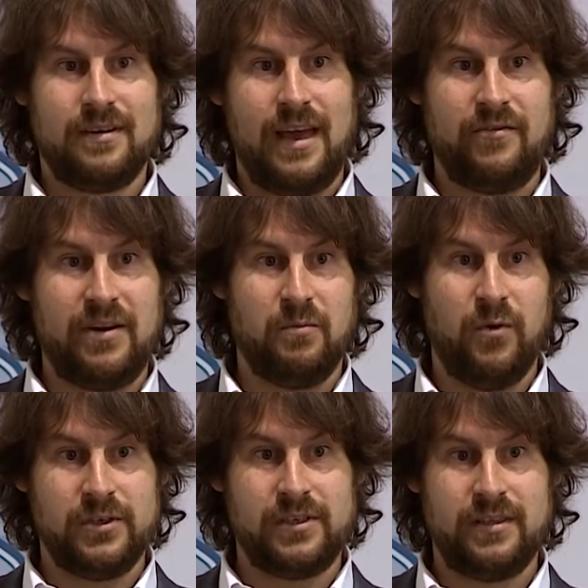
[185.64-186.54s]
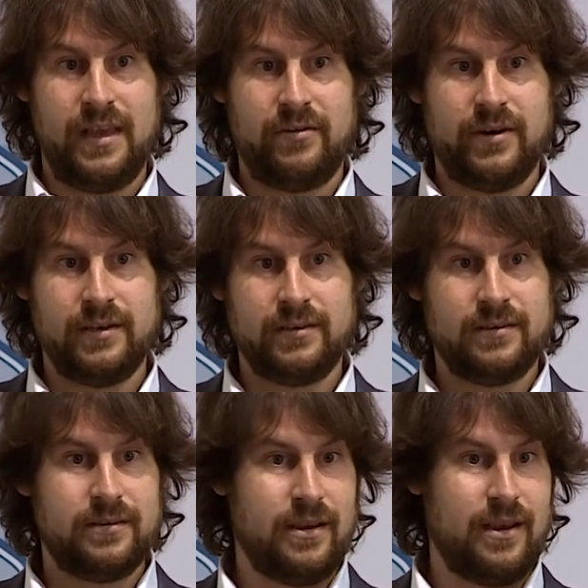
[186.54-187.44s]
gathering
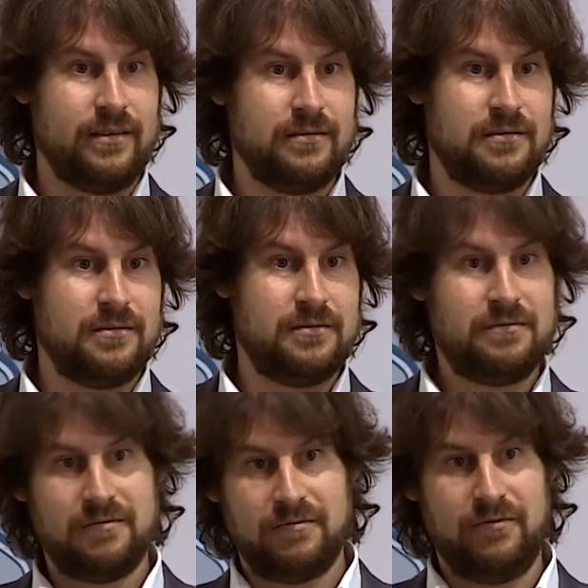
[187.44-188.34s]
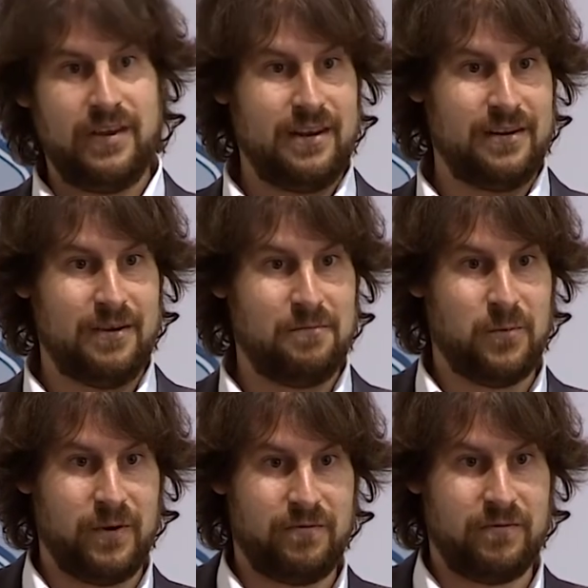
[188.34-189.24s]
mercenaries and fitting
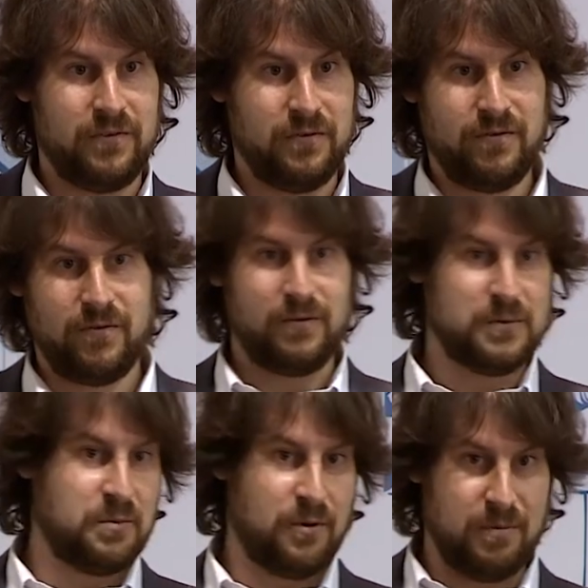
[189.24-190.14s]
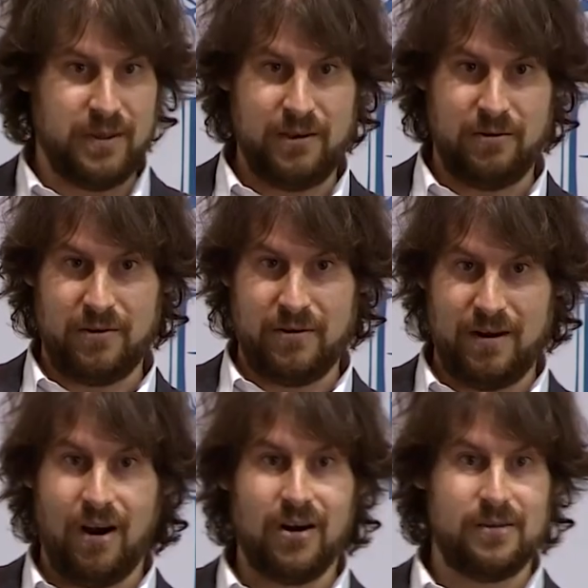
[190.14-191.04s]
them with uniforms probably, or
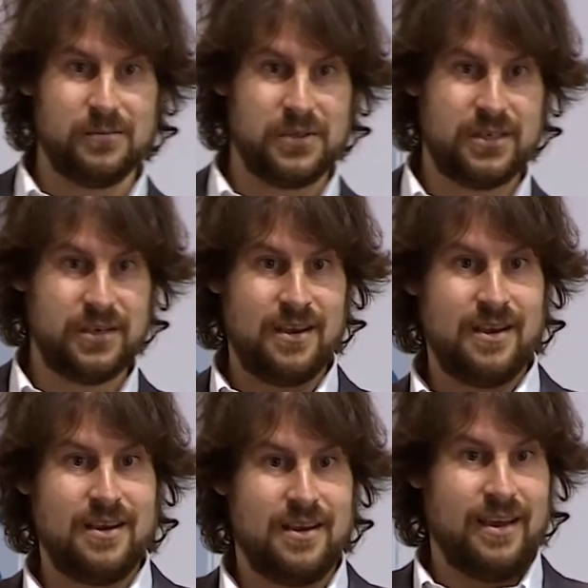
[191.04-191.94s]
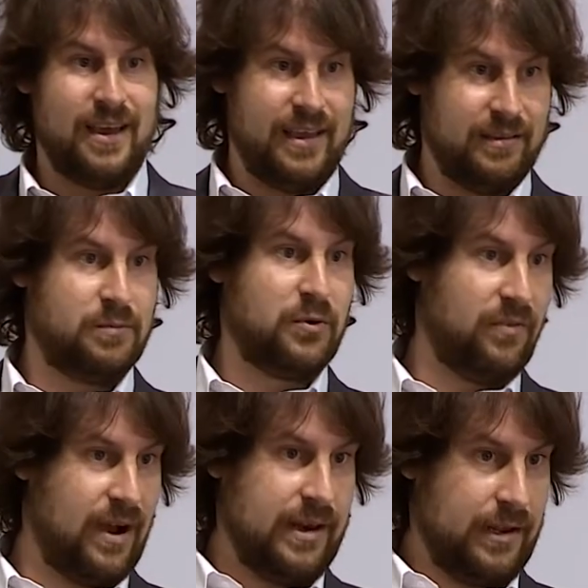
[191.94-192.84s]
arms, and
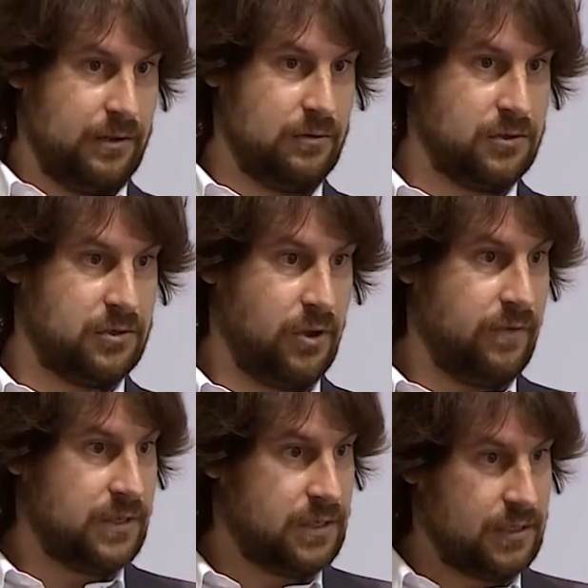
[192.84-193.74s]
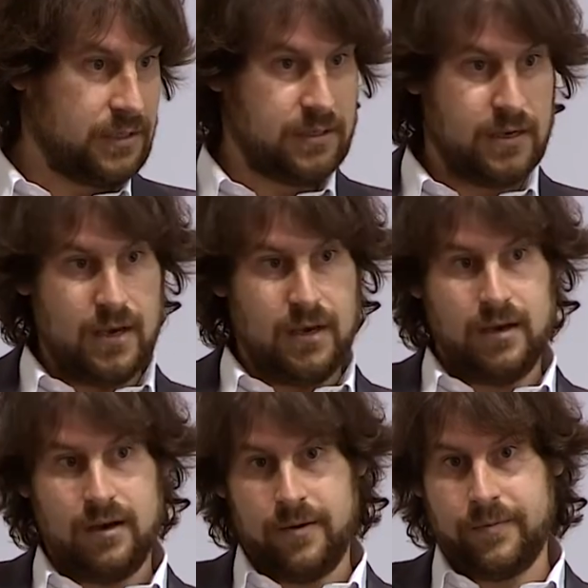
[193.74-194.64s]
providing those services.
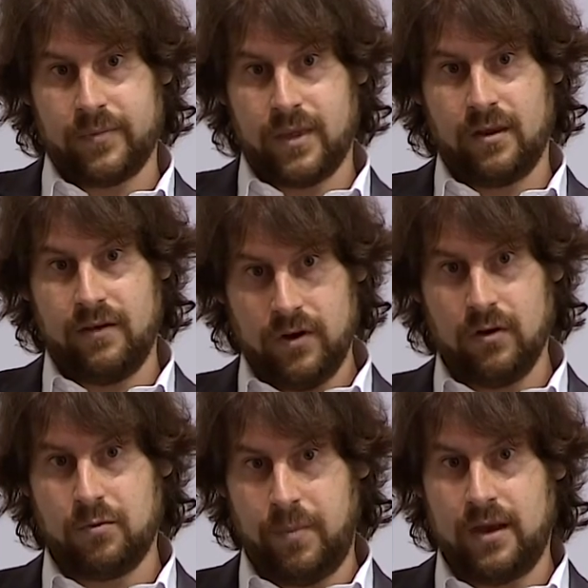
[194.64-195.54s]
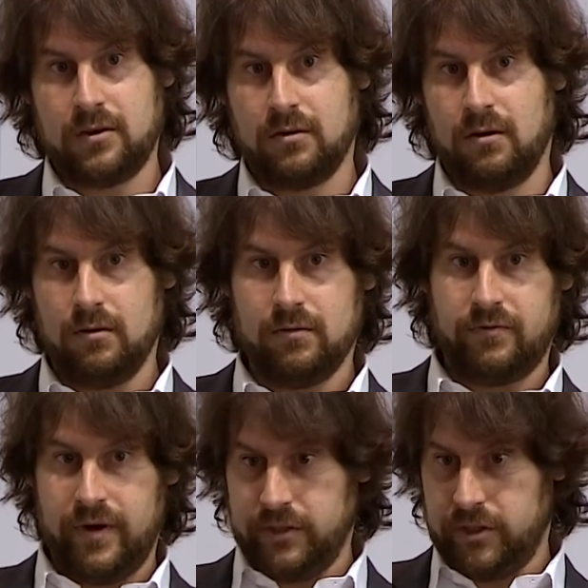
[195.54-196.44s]
Um, if you look back to old
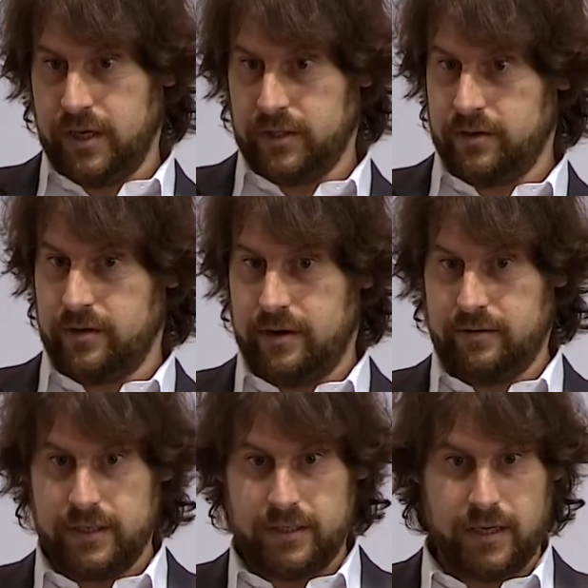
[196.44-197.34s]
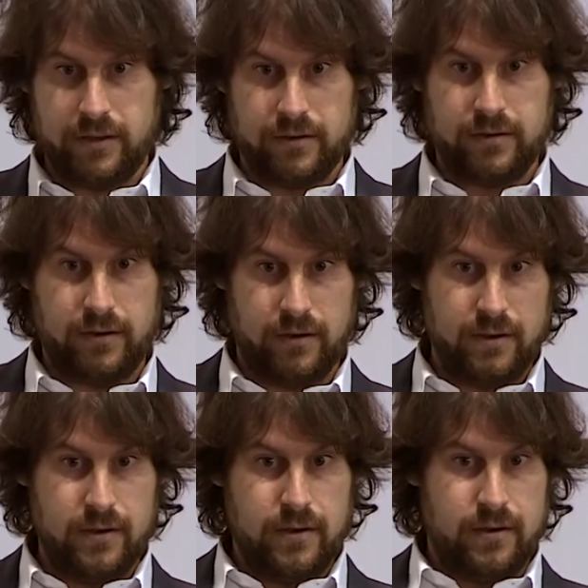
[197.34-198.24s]
French dictionaries and uh,
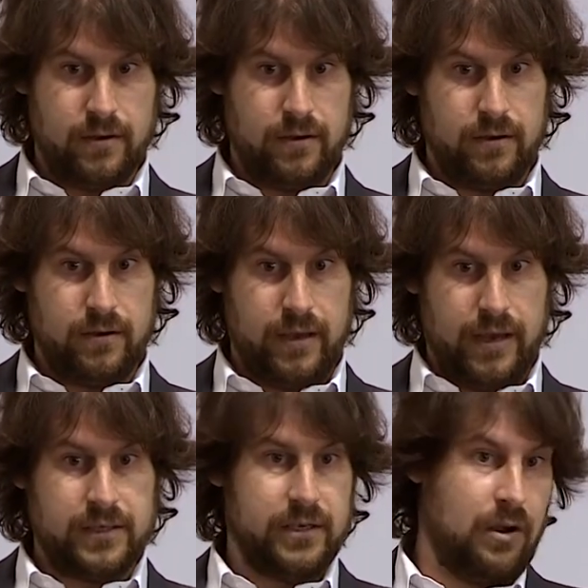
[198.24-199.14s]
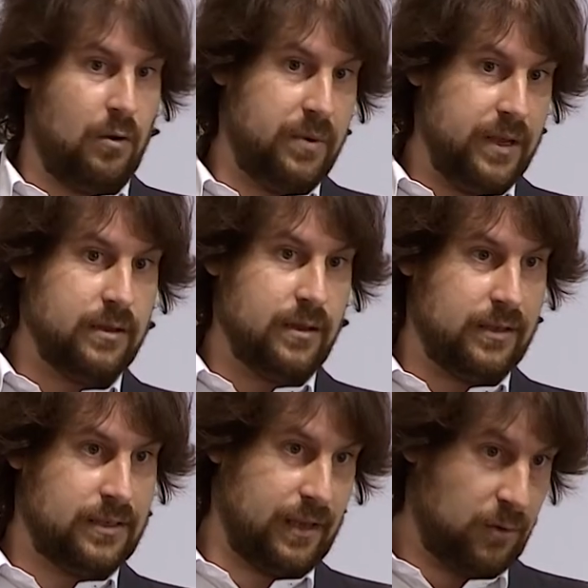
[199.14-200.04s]
uh,
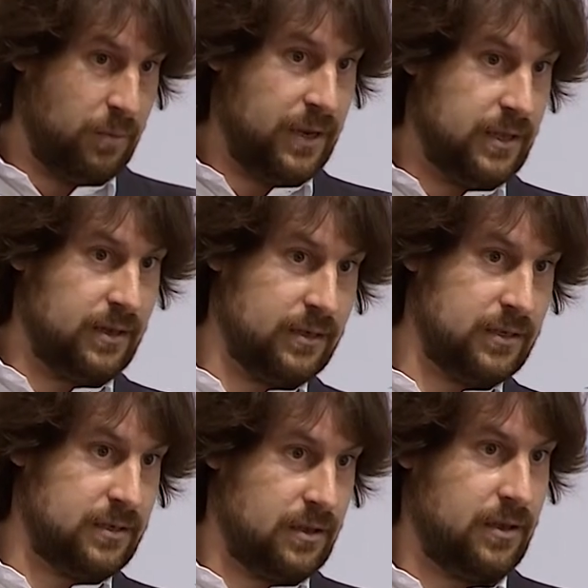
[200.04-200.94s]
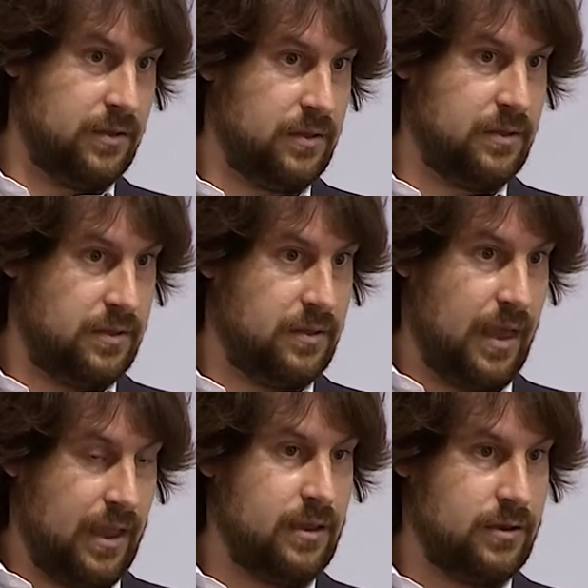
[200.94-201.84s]
encyclopedias, uh,
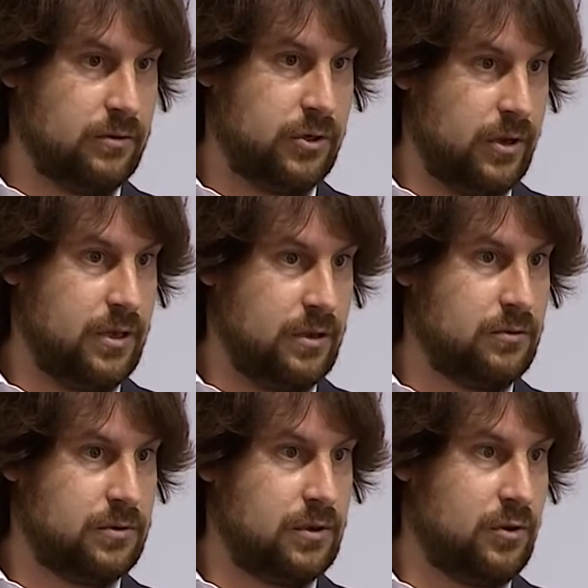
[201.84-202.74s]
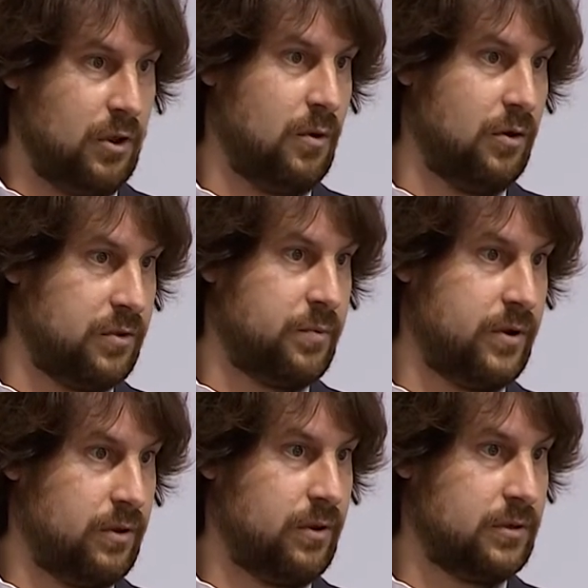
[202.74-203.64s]
they usually use the term
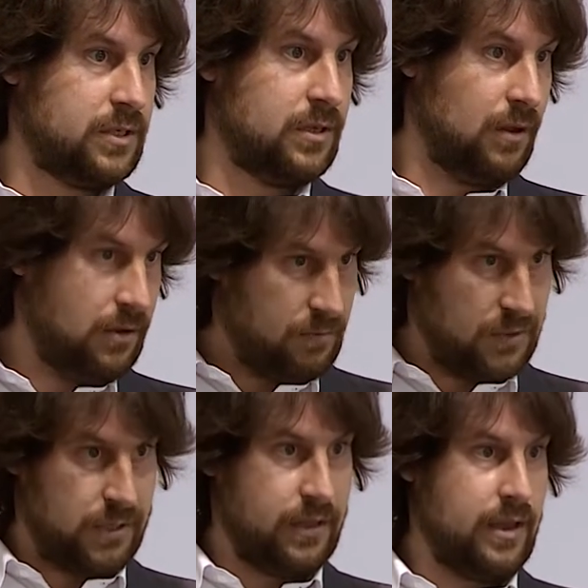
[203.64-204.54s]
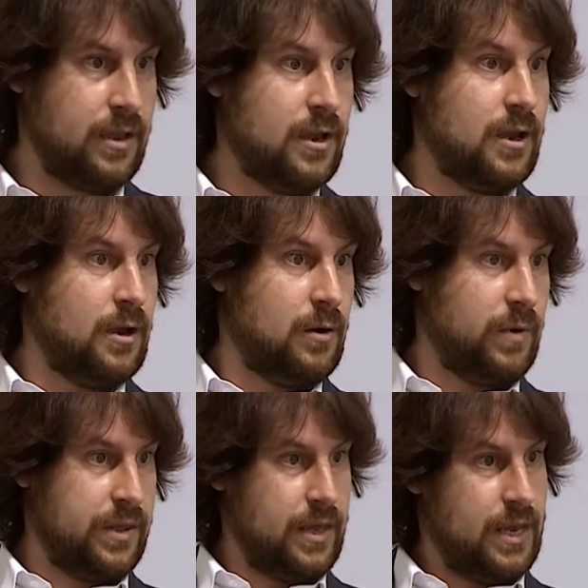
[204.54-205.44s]
entrepreneur synonymously
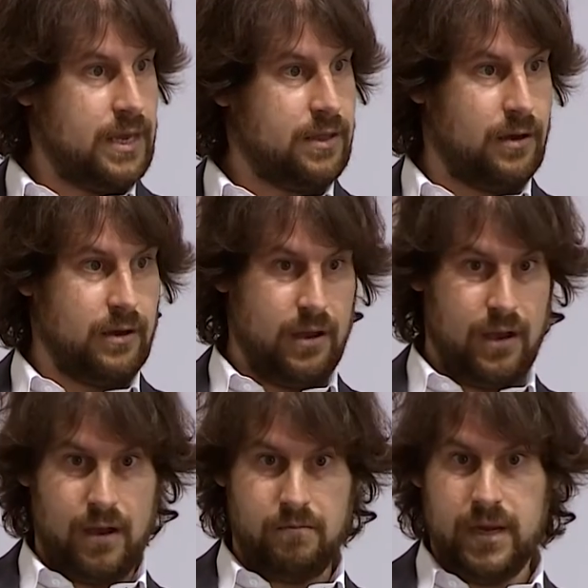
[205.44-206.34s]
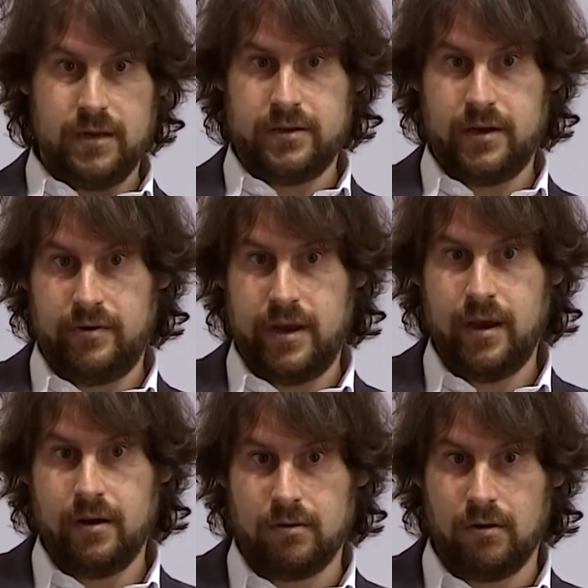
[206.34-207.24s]
with either a military
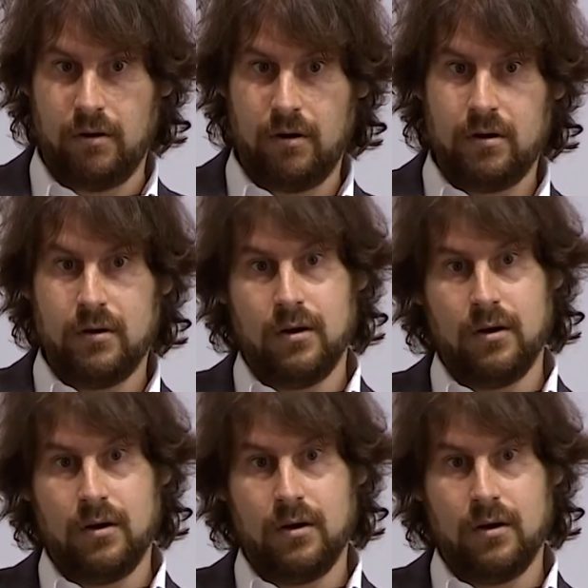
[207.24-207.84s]
hero